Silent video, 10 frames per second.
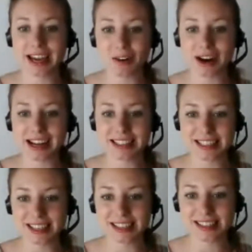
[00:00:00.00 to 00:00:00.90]
our
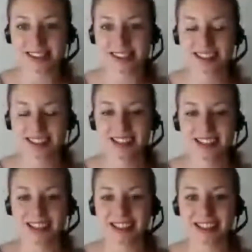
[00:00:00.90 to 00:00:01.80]
ideas.
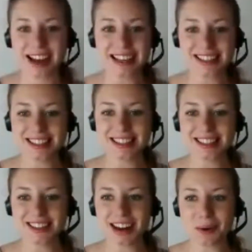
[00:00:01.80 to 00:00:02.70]
Good. Hi,
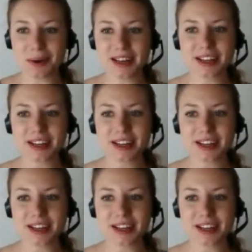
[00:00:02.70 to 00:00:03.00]
Caesar. How are